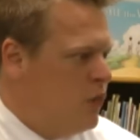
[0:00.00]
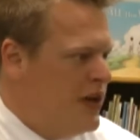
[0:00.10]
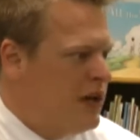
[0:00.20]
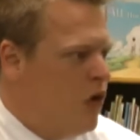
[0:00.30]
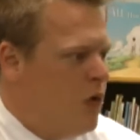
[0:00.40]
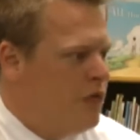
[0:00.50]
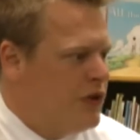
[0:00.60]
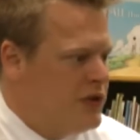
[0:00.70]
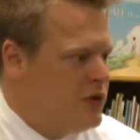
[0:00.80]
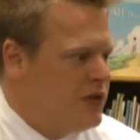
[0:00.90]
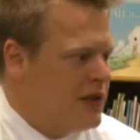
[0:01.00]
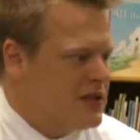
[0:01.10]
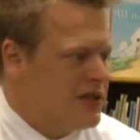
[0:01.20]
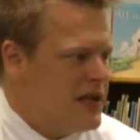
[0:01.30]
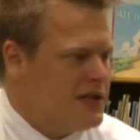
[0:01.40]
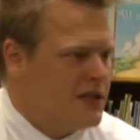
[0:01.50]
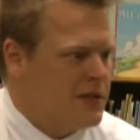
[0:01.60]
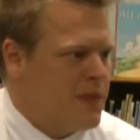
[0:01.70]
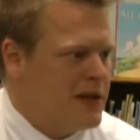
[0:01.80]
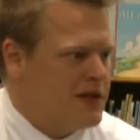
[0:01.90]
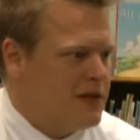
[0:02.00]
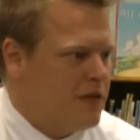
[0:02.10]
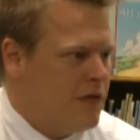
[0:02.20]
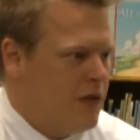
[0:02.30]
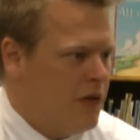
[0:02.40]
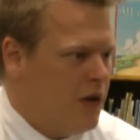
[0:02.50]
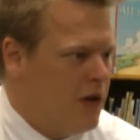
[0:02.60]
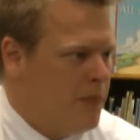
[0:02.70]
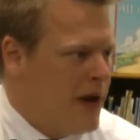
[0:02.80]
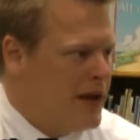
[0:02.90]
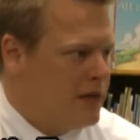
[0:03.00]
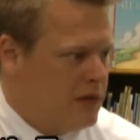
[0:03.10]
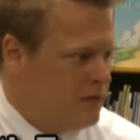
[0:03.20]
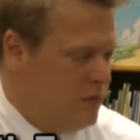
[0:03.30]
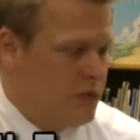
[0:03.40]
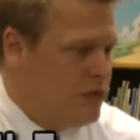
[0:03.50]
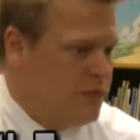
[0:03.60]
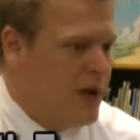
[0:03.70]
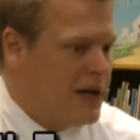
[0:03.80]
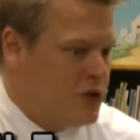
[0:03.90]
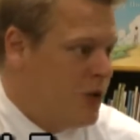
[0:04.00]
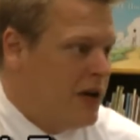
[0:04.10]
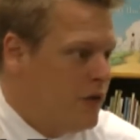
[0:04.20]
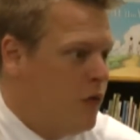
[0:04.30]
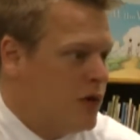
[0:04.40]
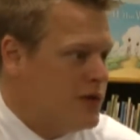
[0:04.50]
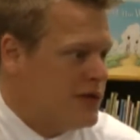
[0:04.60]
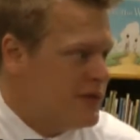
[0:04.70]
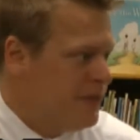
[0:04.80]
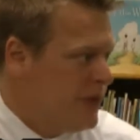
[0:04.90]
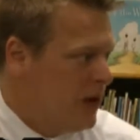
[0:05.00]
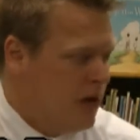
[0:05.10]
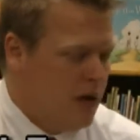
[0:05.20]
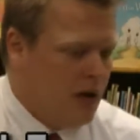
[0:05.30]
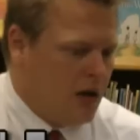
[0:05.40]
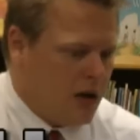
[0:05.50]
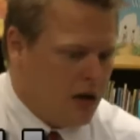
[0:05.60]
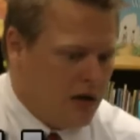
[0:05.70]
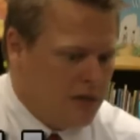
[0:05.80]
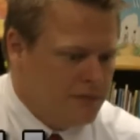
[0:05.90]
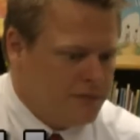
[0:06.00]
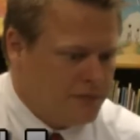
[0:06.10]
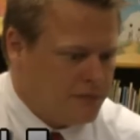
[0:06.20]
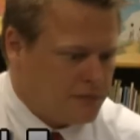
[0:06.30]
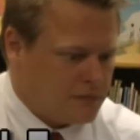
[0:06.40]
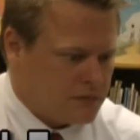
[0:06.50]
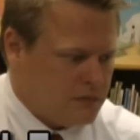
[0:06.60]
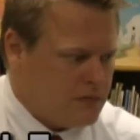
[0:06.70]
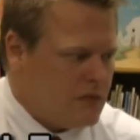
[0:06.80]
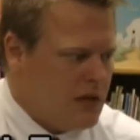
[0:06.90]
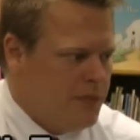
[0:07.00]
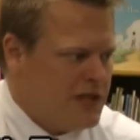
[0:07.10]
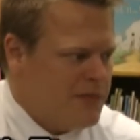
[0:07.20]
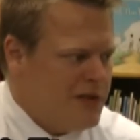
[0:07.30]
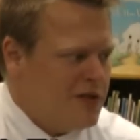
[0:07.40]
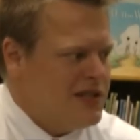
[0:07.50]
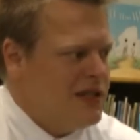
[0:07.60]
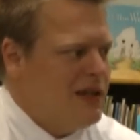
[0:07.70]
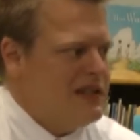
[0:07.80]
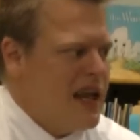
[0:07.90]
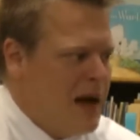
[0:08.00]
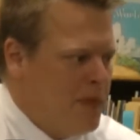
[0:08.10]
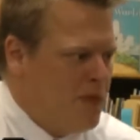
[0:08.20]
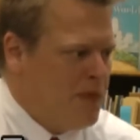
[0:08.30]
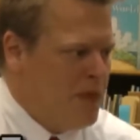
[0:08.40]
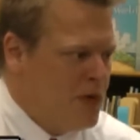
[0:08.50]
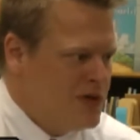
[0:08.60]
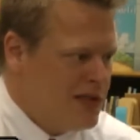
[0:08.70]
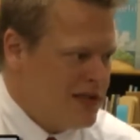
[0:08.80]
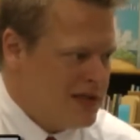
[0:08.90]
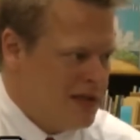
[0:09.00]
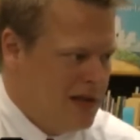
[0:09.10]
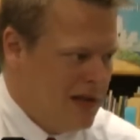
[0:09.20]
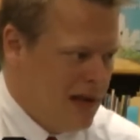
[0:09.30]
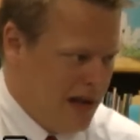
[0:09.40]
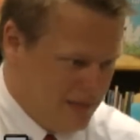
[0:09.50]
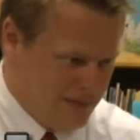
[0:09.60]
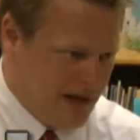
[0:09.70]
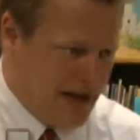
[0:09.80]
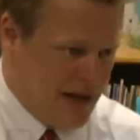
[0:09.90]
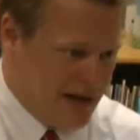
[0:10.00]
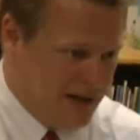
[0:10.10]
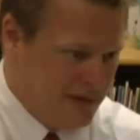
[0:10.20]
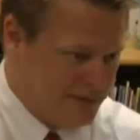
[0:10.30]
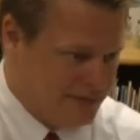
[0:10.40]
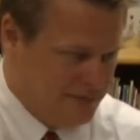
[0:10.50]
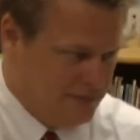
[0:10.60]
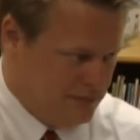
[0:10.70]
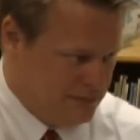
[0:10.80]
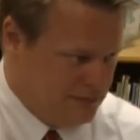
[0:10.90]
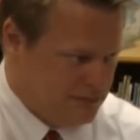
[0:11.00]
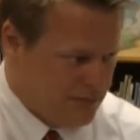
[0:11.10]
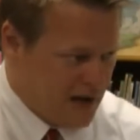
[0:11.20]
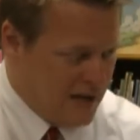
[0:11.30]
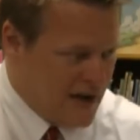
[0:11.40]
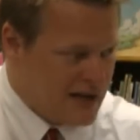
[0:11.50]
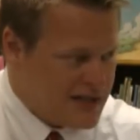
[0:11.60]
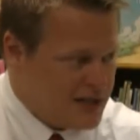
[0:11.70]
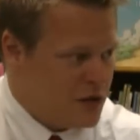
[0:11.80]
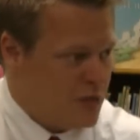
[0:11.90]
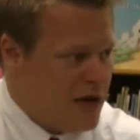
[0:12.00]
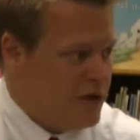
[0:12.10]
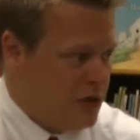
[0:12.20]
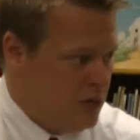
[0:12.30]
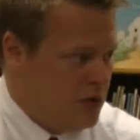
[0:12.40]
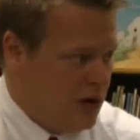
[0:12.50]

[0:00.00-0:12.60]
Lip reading: we can hopefully do things less expensive by joining forces. But some interesting things happen with BOCES Aid, and that is it's a revenue,